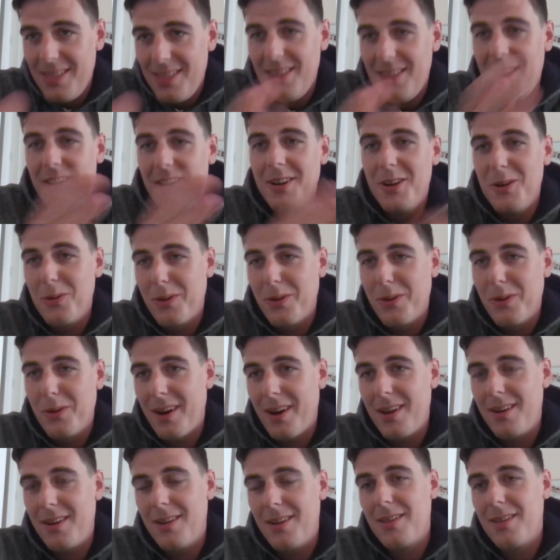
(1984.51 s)
the
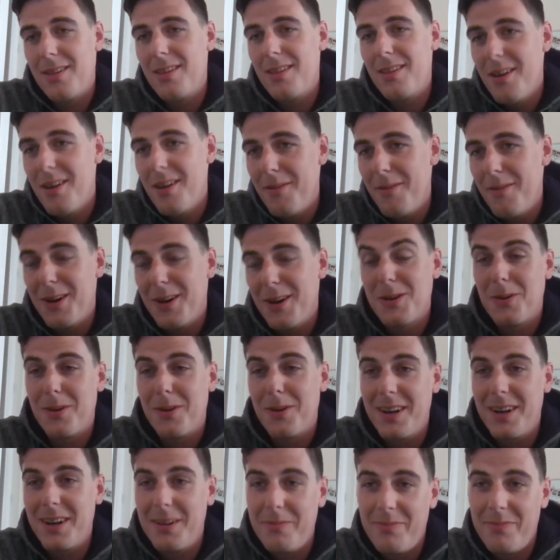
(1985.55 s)
Ukrainian
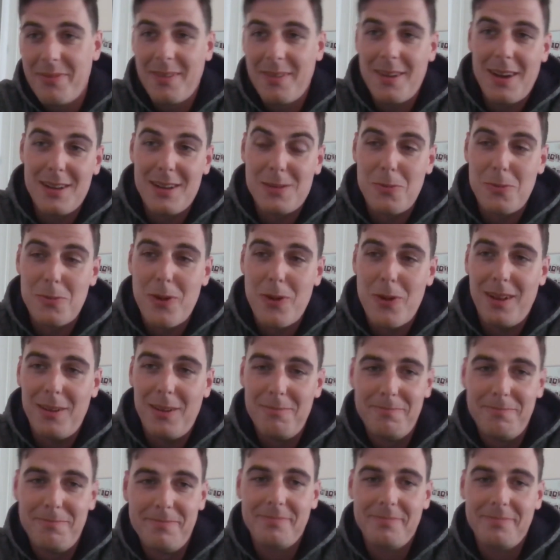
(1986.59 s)
victory as well.